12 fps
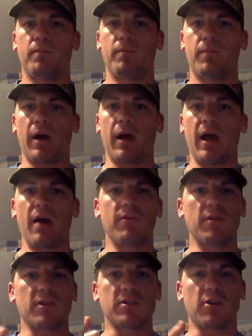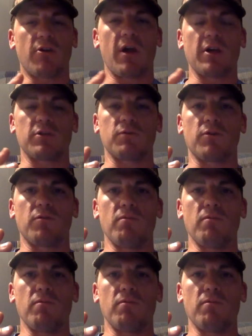by having this interaction with